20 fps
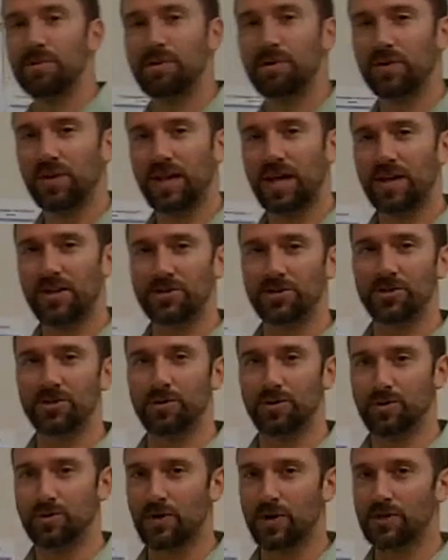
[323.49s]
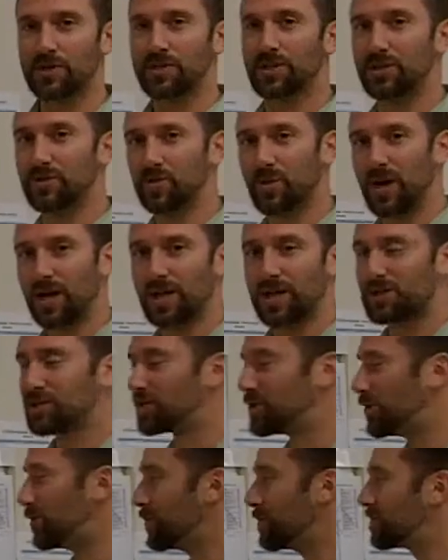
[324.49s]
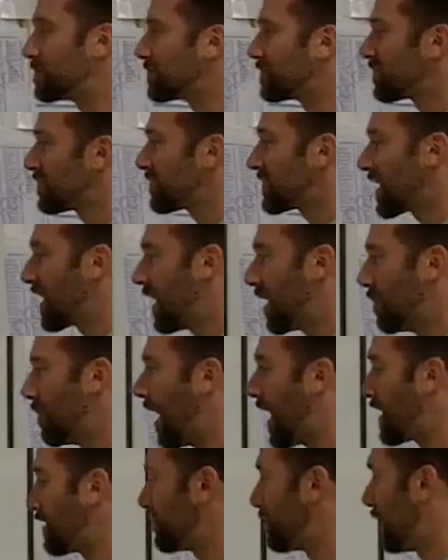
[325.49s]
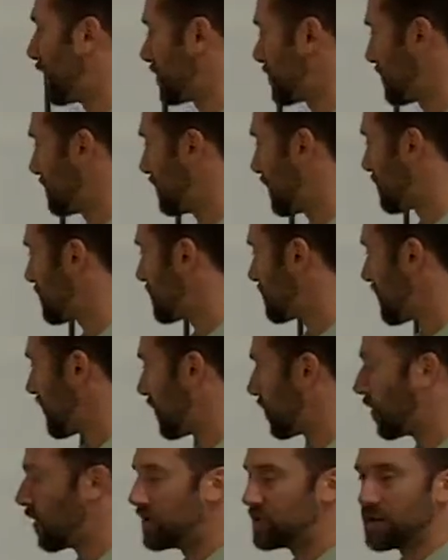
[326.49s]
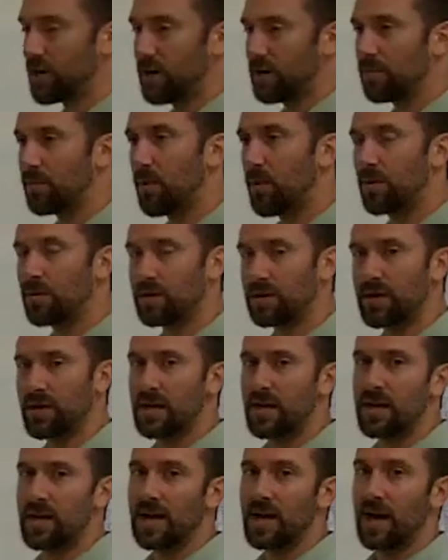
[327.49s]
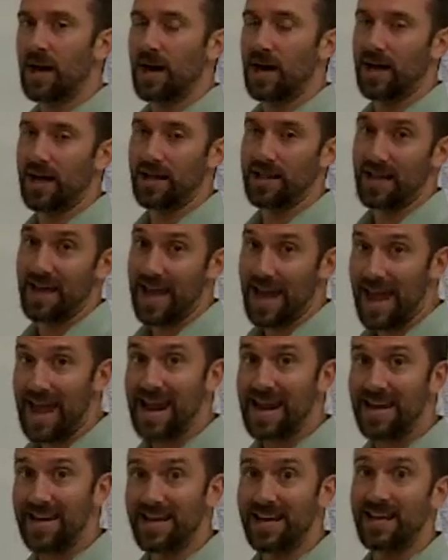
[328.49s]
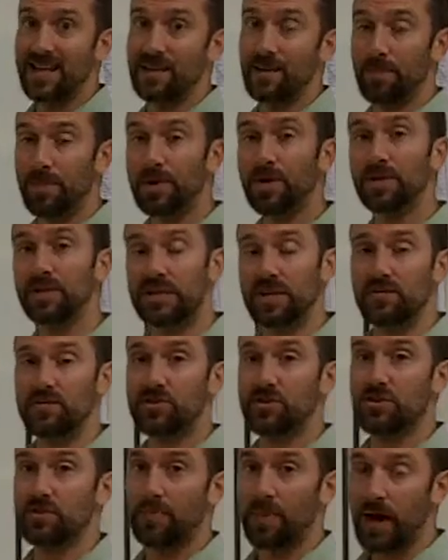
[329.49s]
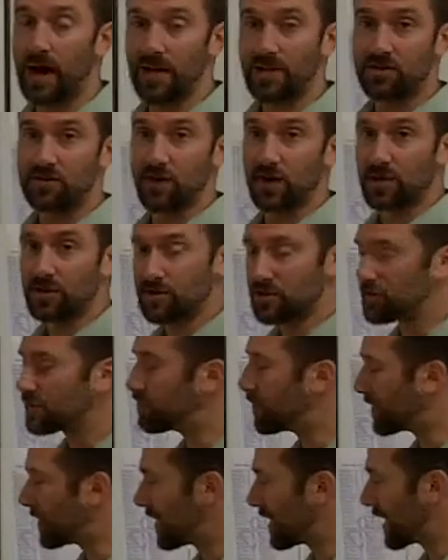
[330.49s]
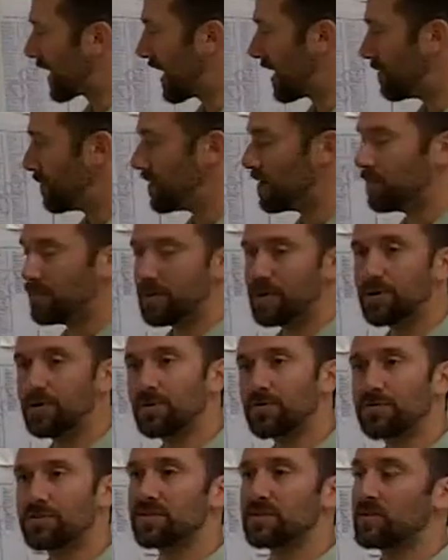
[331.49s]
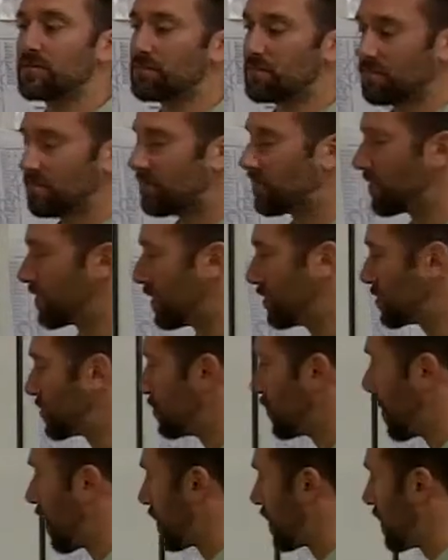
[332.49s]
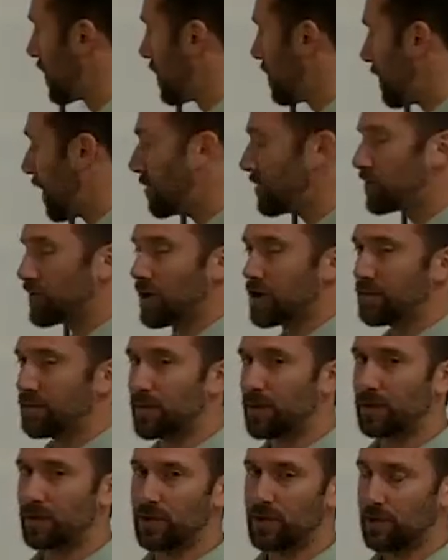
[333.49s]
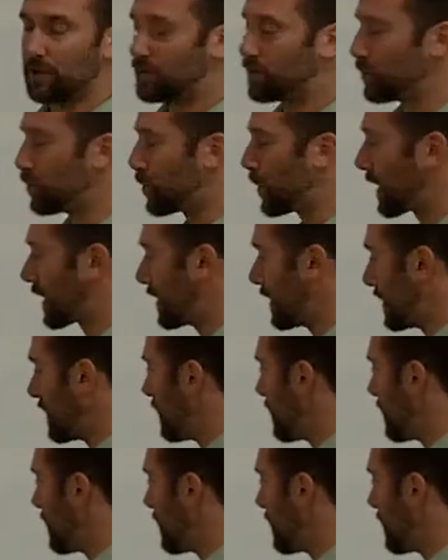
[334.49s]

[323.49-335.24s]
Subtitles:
be related to nutrition as well as to body function, but steroids are important, and they aid in the building of certain body structures, but they can be abused for those who are maybe trying to build a little too quickly,